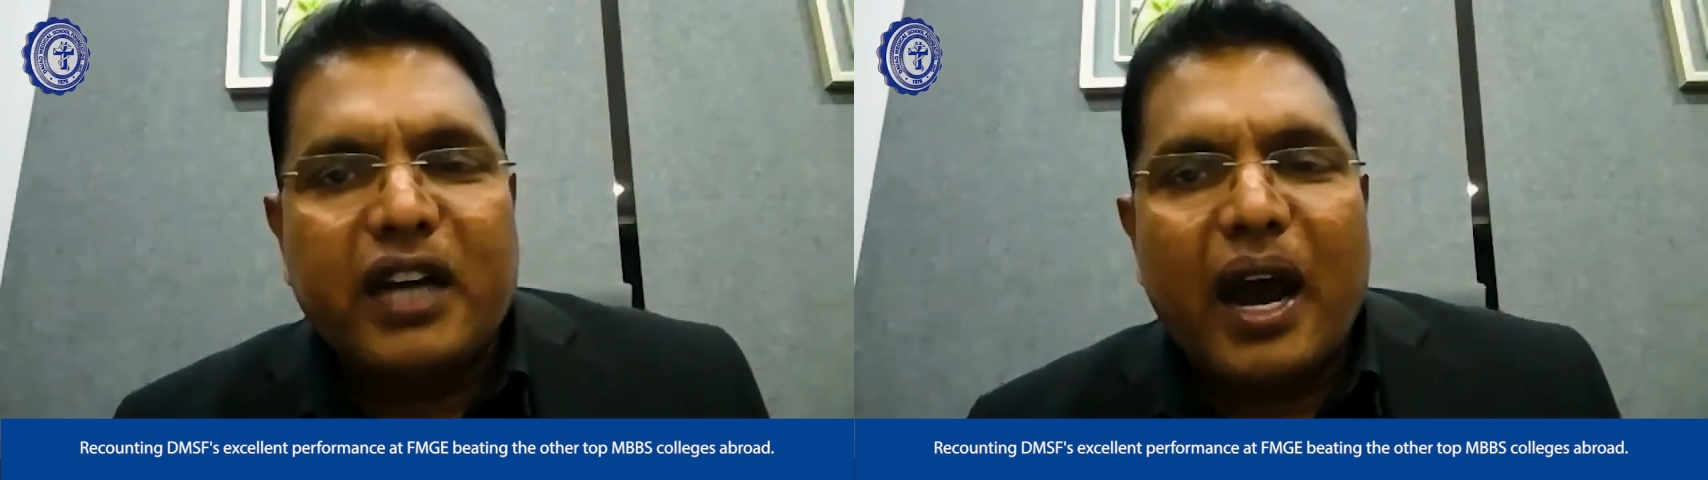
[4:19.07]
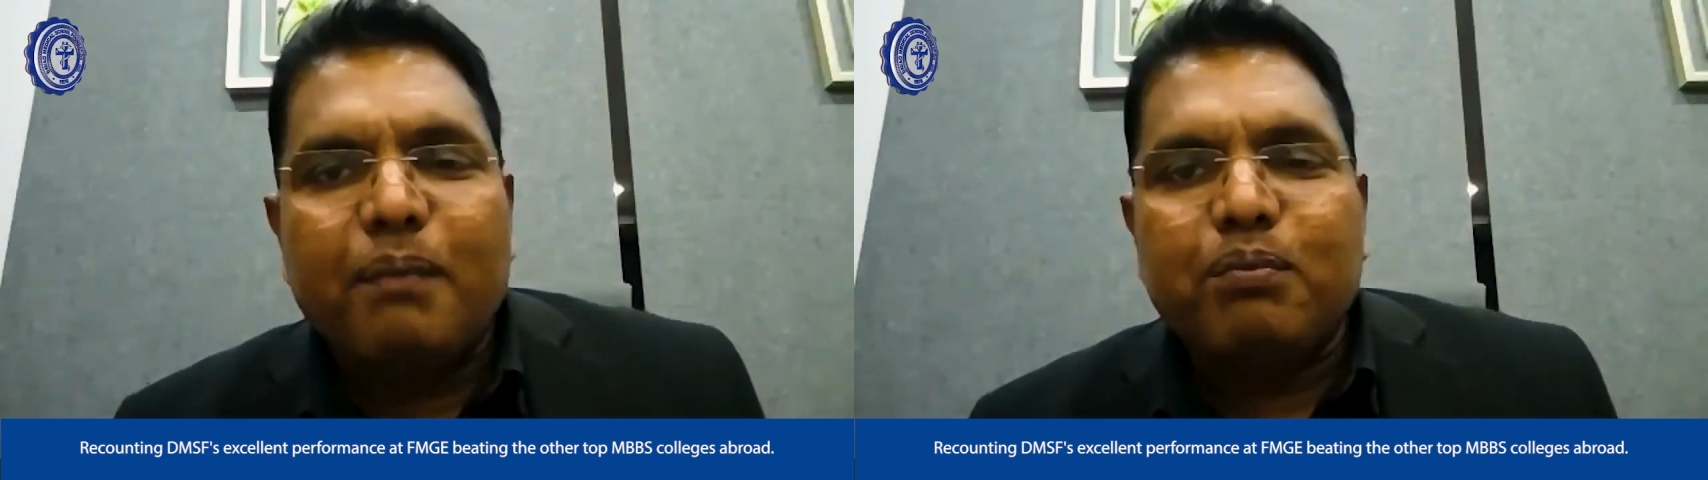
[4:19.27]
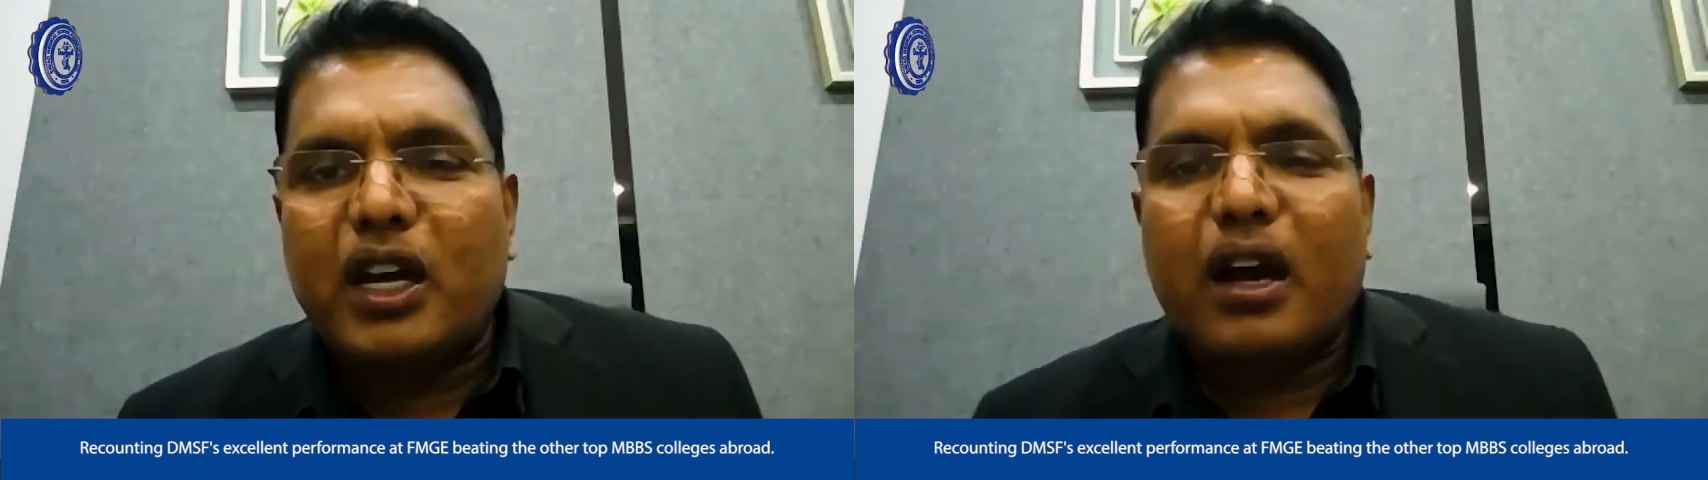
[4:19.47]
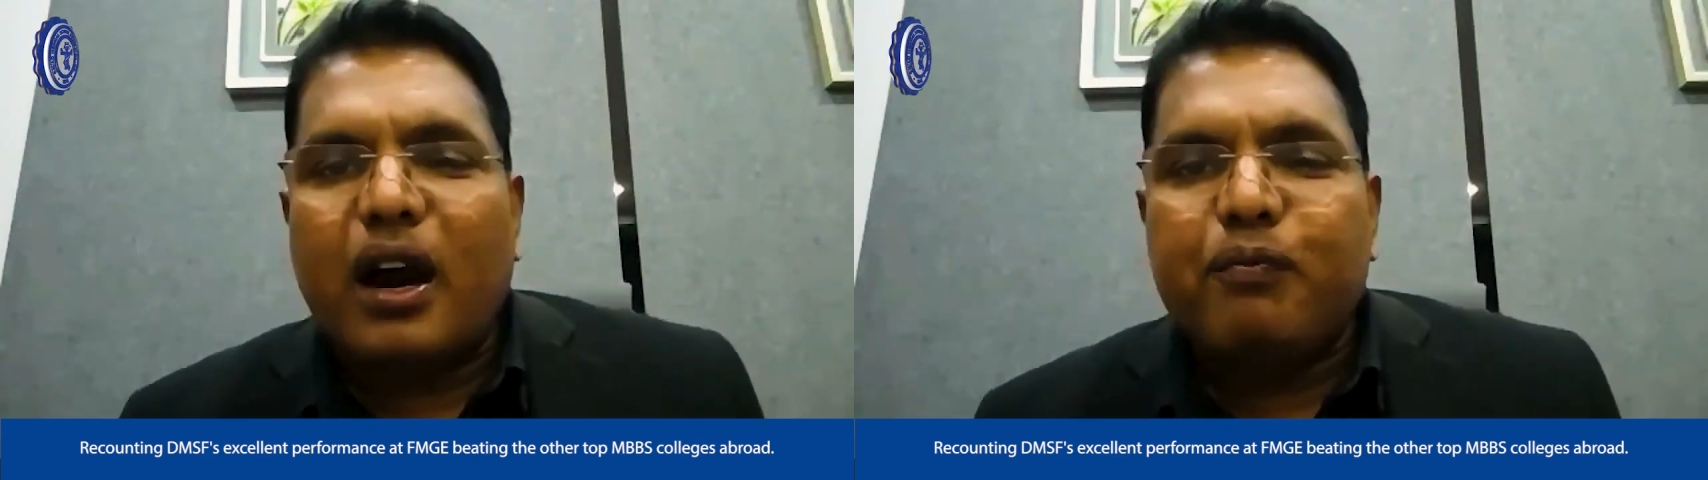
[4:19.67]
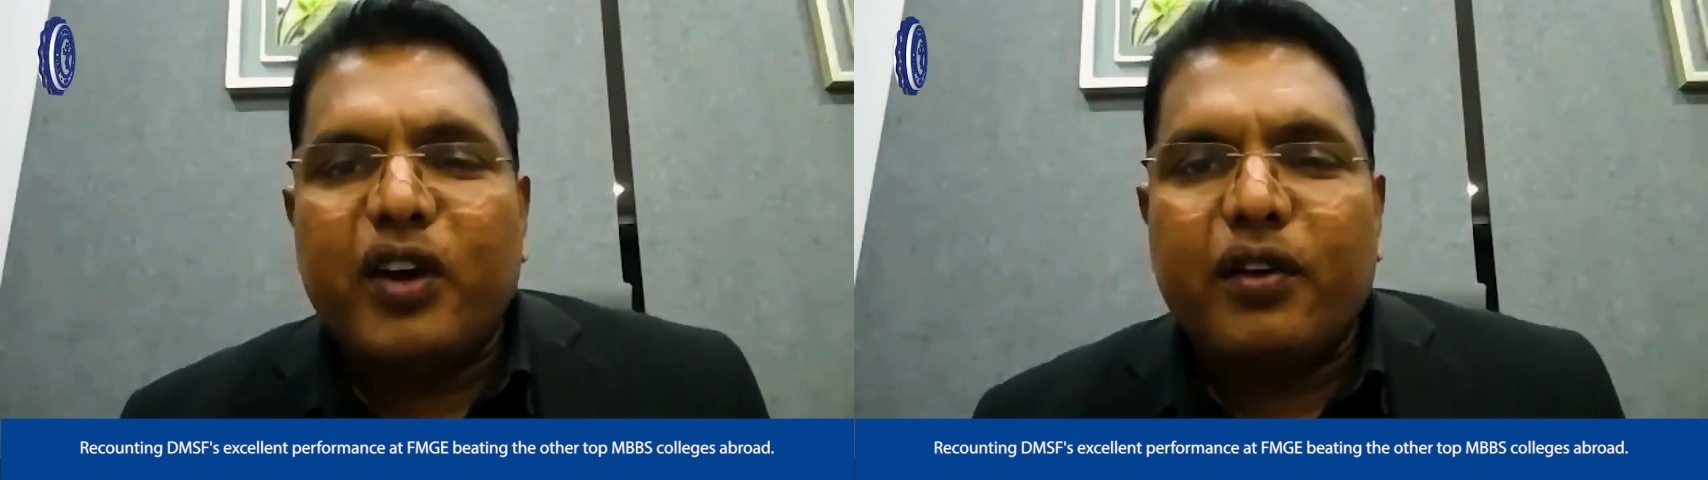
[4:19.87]
time they
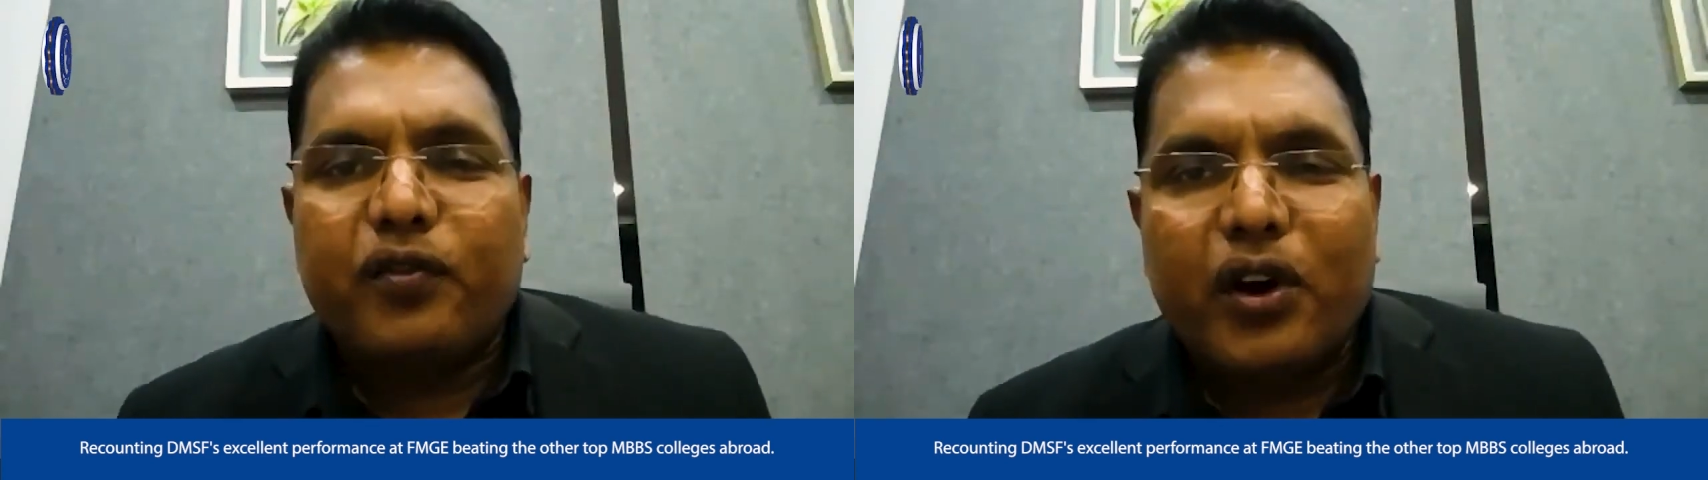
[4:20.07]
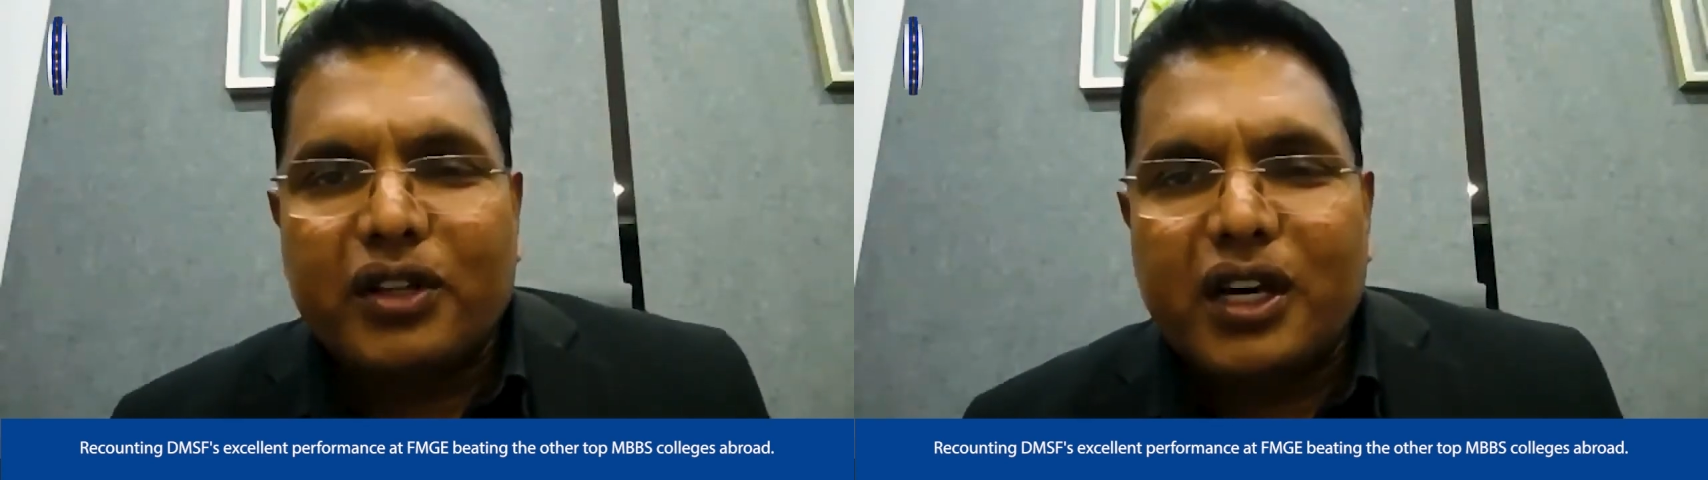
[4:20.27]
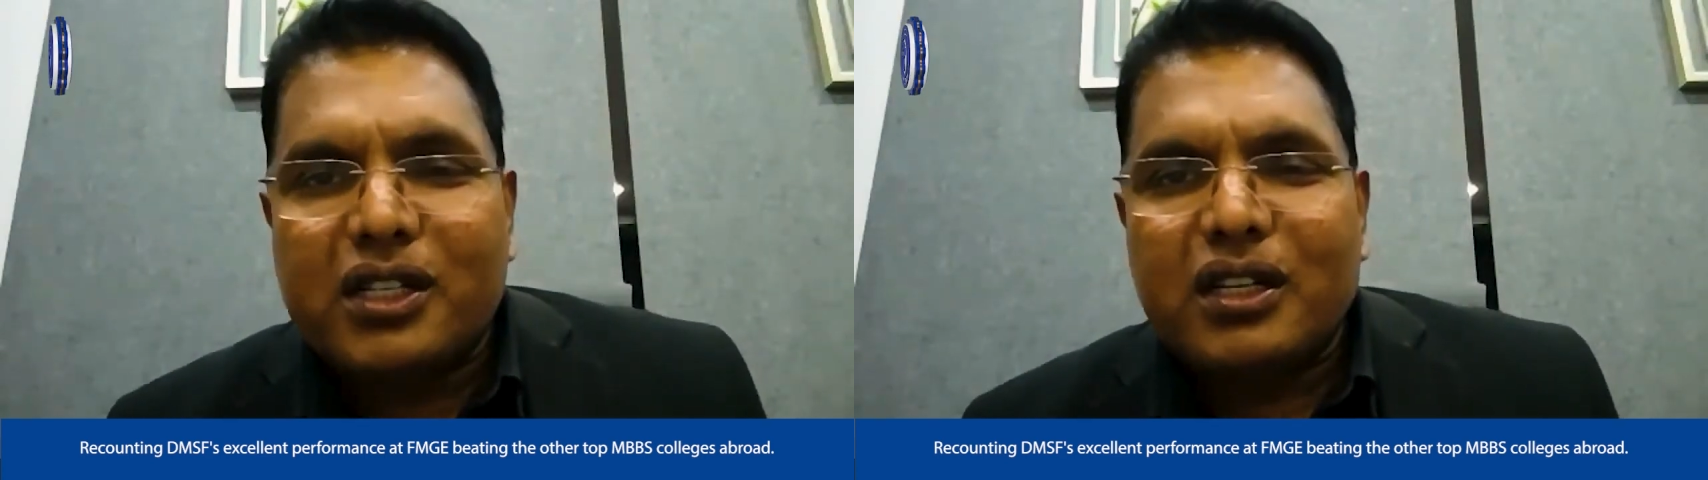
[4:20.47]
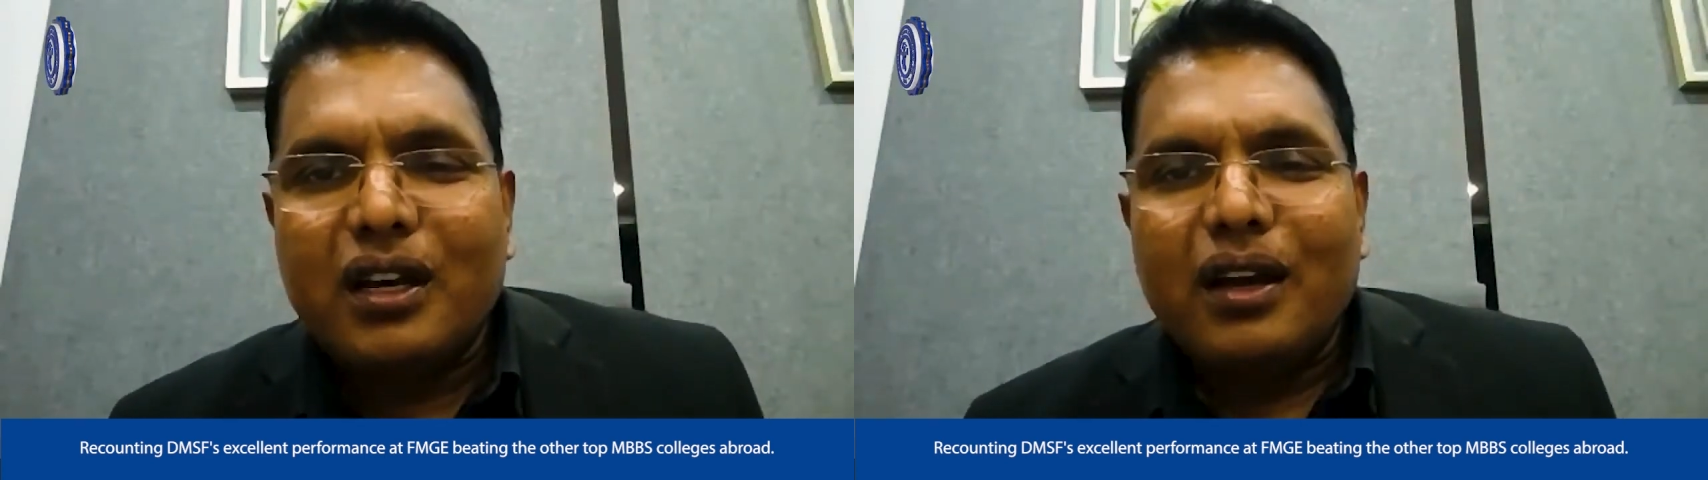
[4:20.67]
appear for this